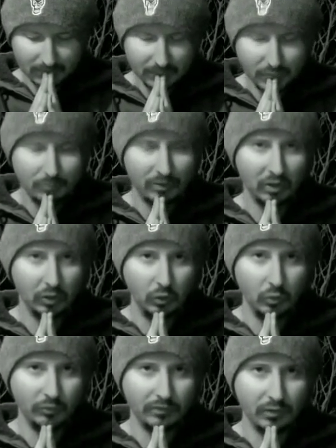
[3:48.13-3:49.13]
you
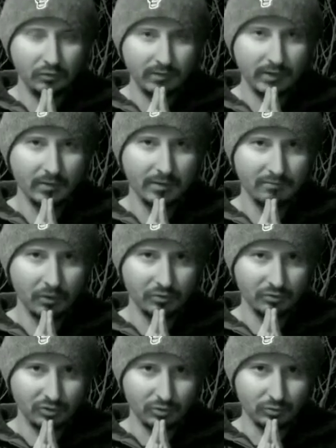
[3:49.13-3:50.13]
pollute those very
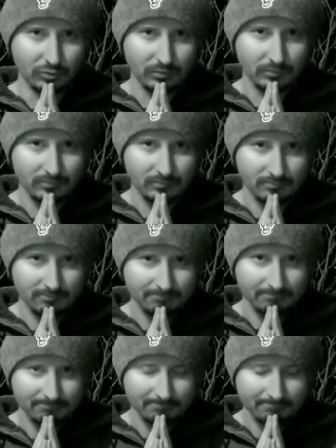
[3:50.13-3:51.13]
virtues
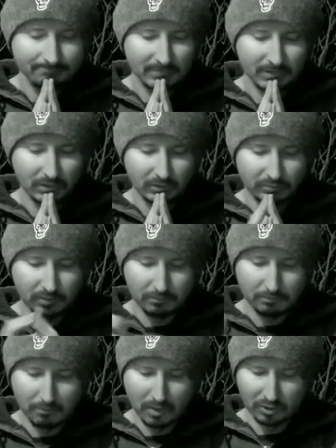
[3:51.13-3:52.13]
of
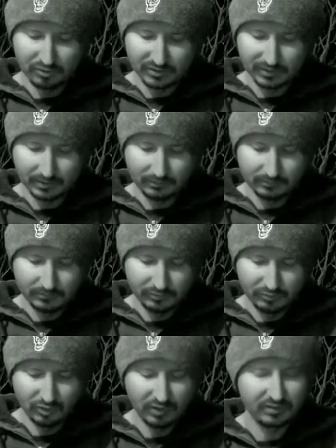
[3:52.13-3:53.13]
mercy,
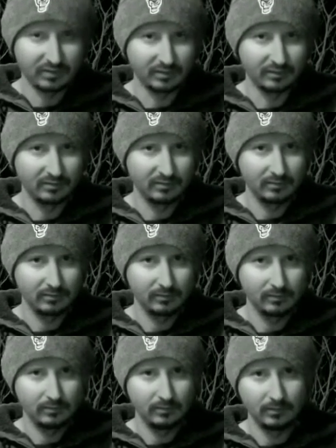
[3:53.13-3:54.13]
justice,
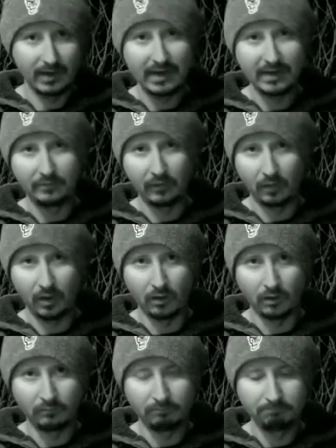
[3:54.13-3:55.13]
and the
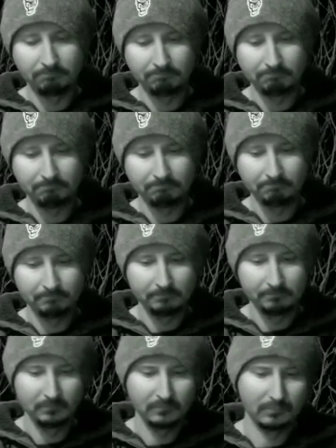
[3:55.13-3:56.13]
law.
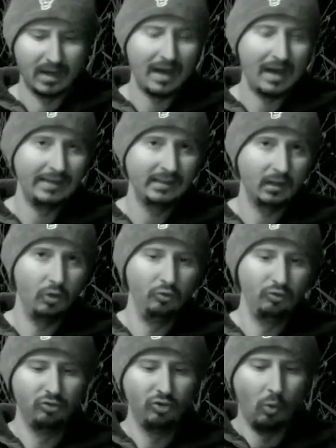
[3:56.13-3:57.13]
Behind
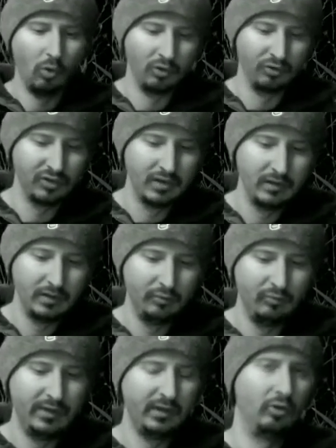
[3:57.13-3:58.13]
closed doors, you
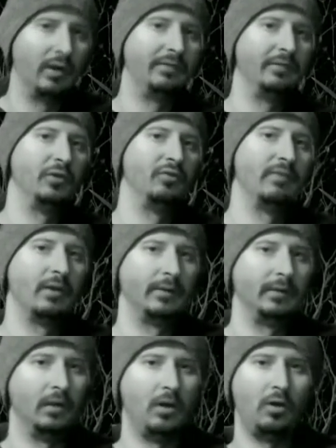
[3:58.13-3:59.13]
denigrate those
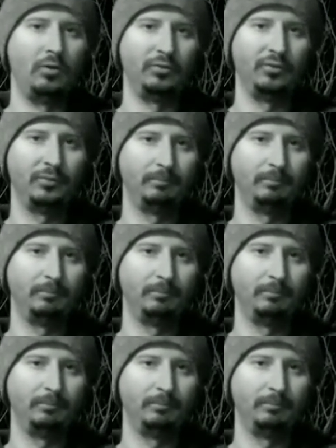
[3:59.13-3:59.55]
very laws.